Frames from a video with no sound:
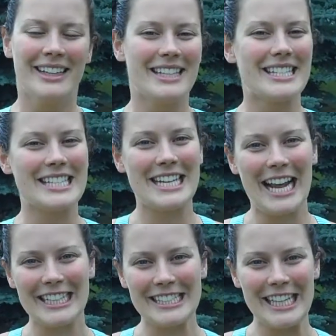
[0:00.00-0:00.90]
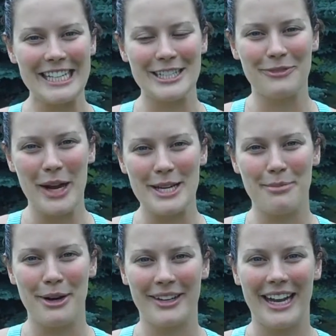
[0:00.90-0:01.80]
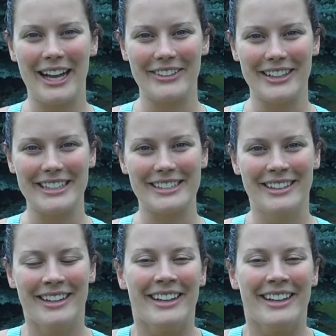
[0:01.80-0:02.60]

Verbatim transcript: This is an excellent way to burn calories.